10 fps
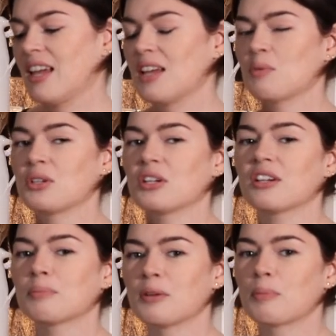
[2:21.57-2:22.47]
And when
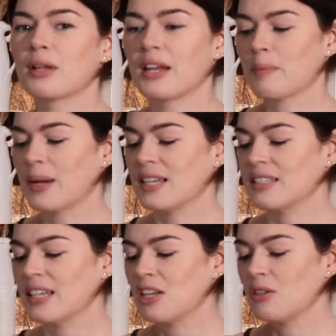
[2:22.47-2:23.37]
you're plein air
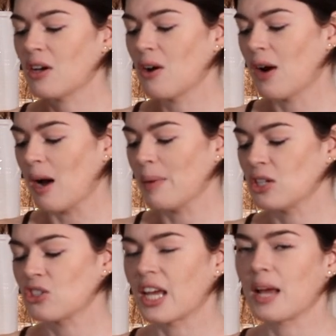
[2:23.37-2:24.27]
painting, you know how
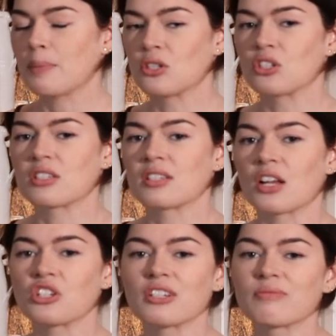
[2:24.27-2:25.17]
much setup is just
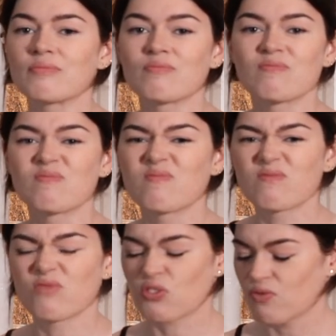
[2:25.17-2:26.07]
such a
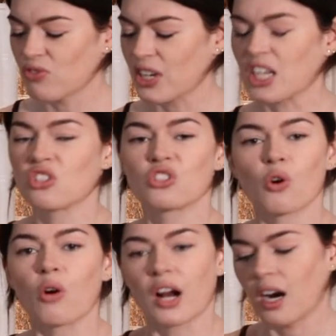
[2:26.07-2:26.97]
freaking
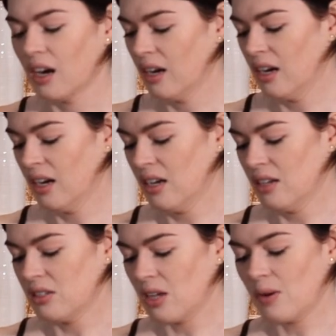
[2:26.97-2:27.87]
chore.
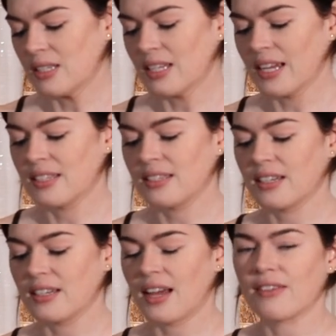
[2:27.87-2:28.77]
So it's nice
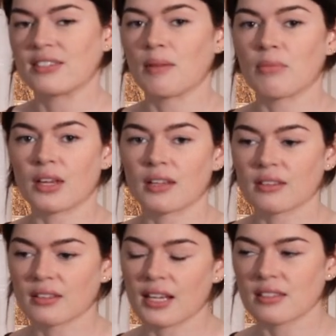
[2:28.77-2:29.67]
to have
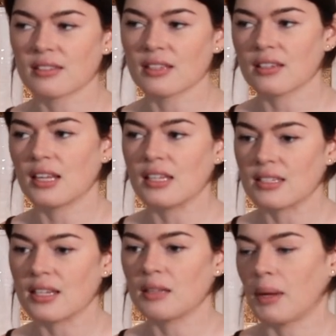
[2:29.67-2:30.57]
something that's
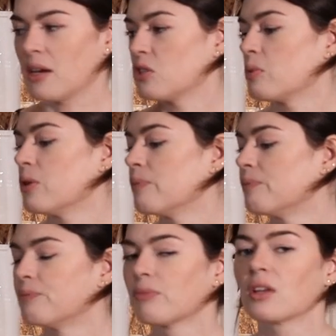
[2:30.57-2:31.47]
easy and manageable.
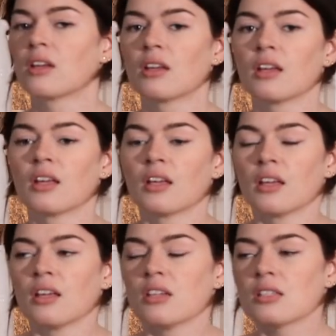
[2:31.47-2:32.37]

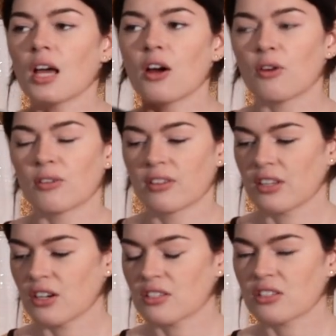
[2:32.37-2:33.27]
So
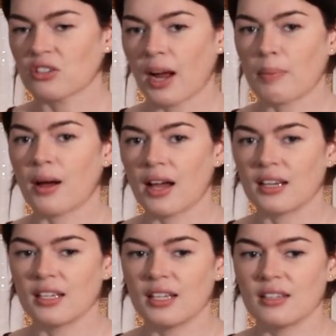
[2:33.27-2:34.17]
there's the
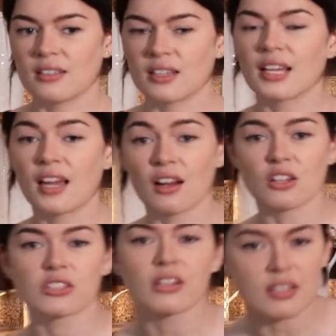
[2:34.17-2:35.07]
tripod. And again, I'll
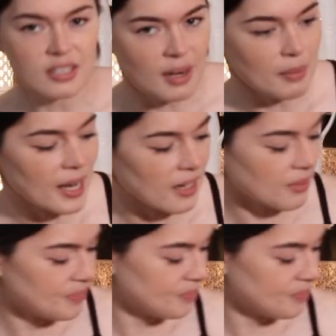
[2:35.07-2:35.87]
show you the setup later.